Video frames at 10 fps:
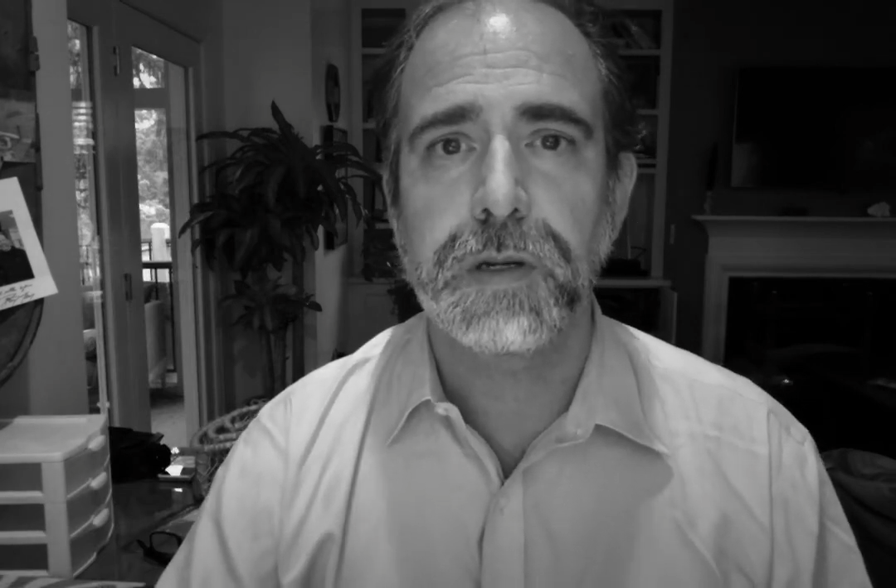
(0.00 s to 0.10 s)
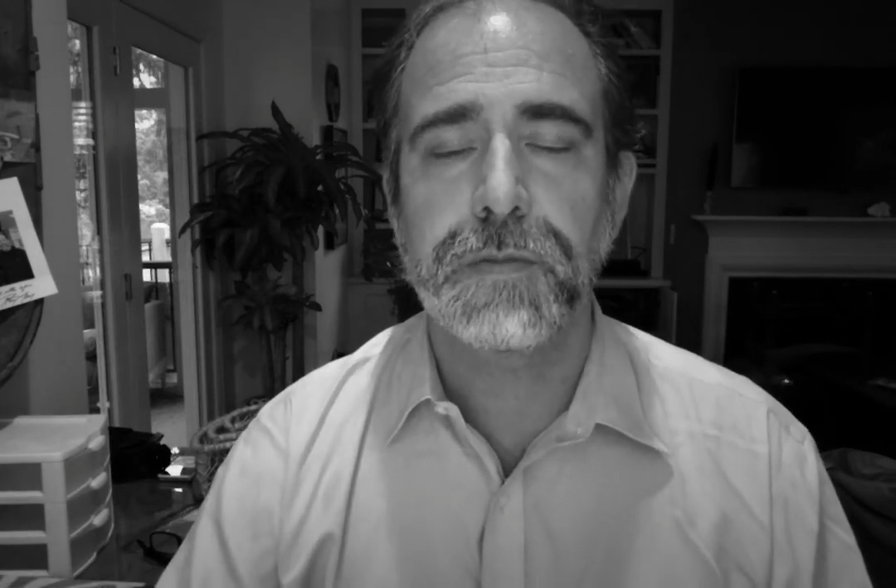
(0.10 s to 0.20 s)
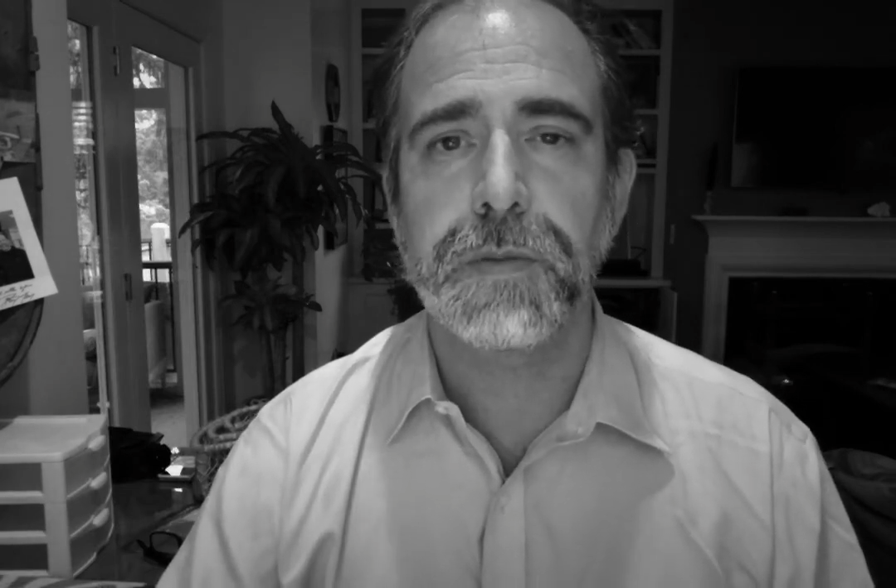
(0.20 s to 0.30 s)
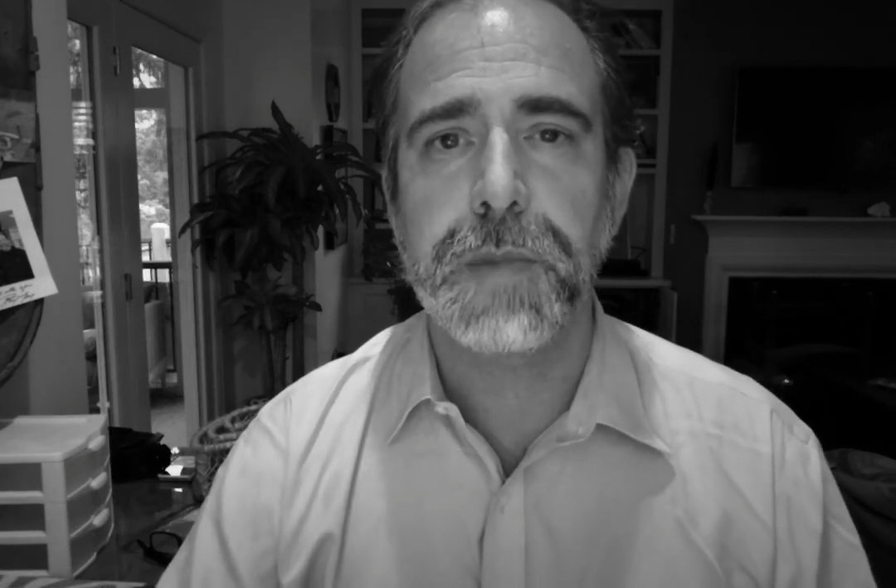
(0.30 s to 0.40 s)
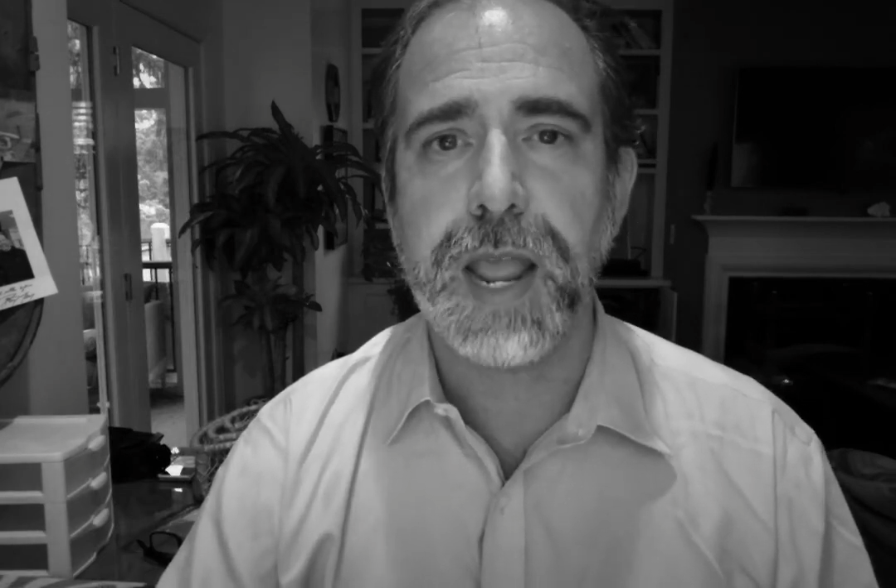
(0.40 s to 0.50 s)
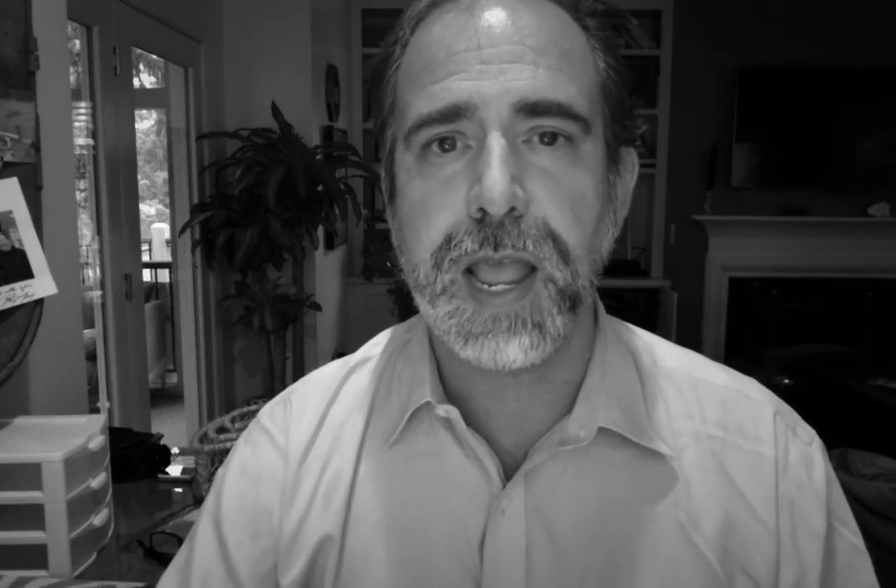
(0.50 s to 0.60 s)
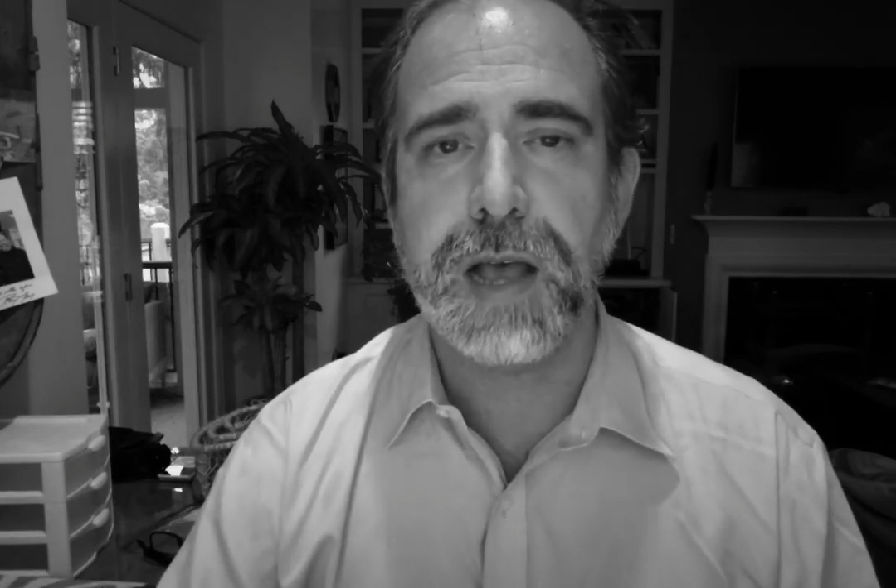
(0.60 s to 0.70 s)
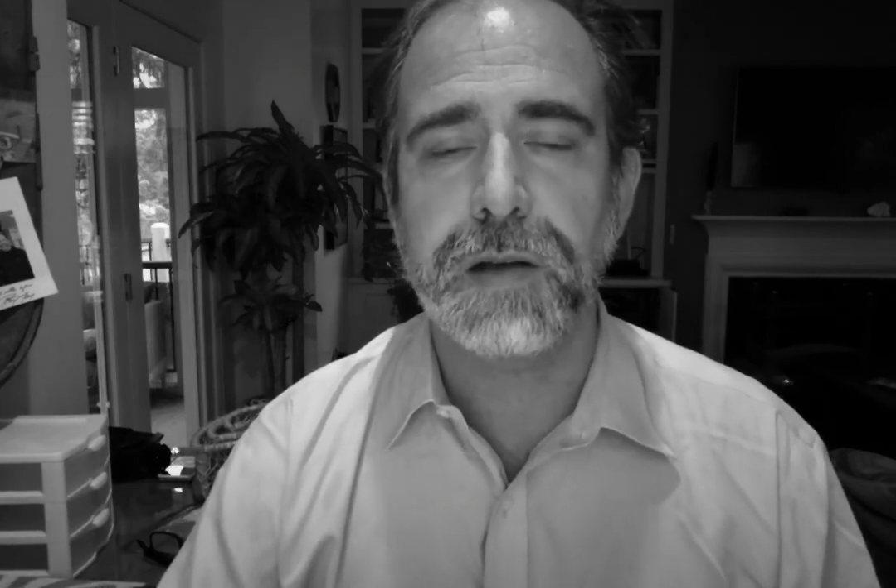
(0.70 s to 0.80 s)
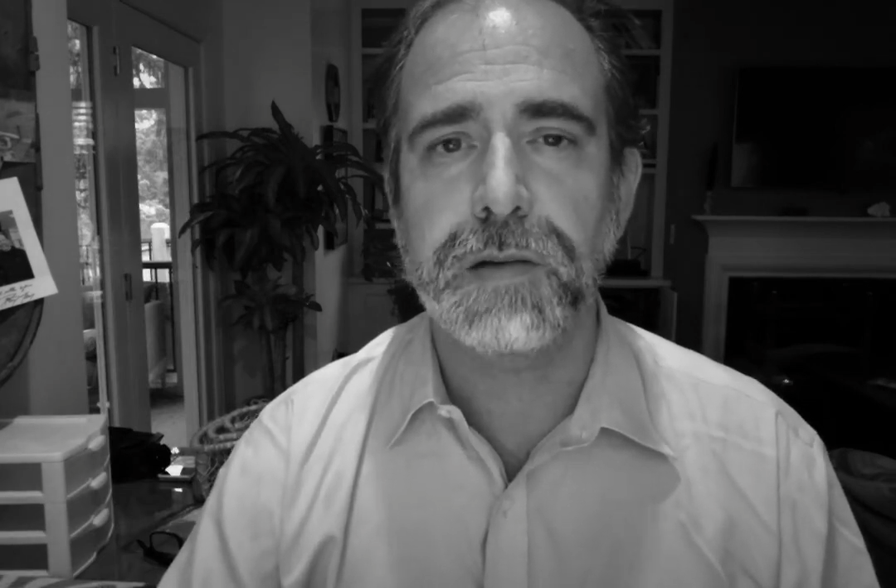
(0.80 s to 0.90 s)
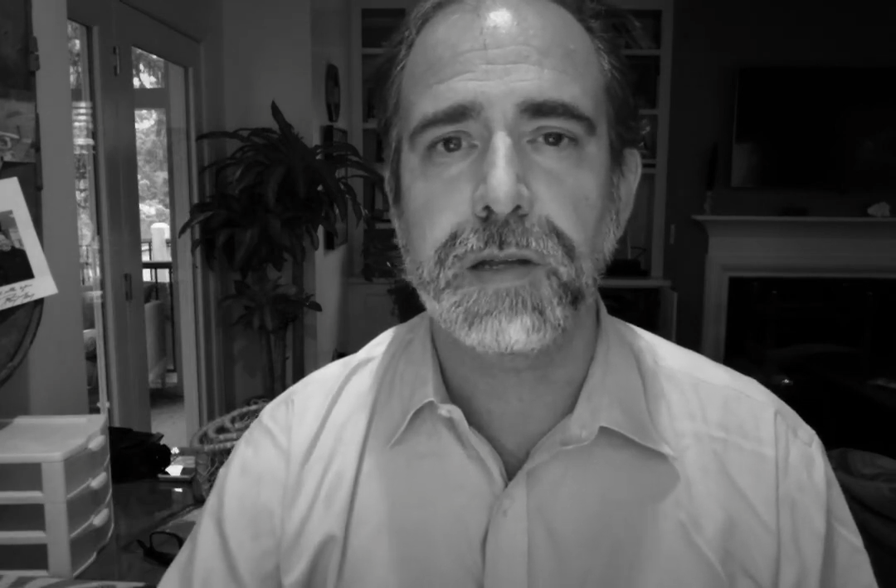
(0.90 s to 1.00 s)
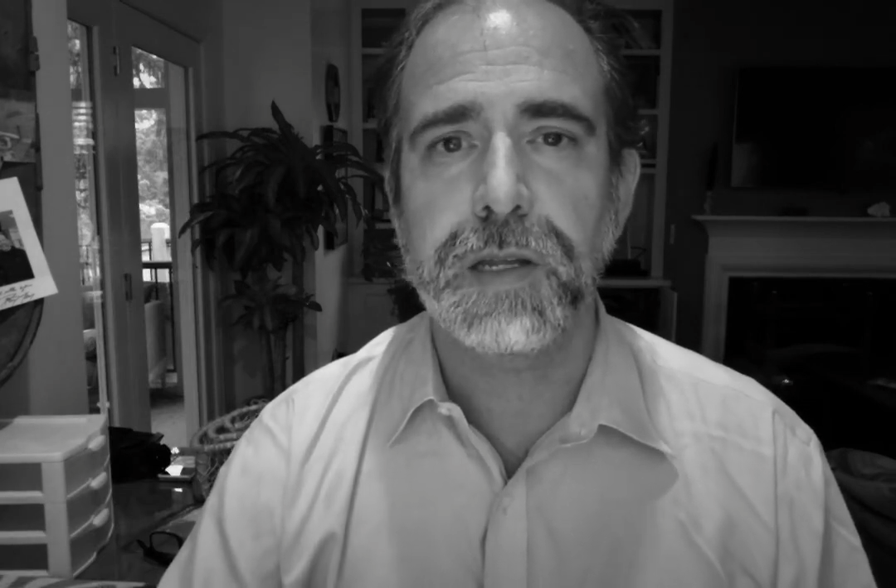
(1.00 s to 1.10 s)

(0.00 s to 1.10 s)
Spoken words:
from now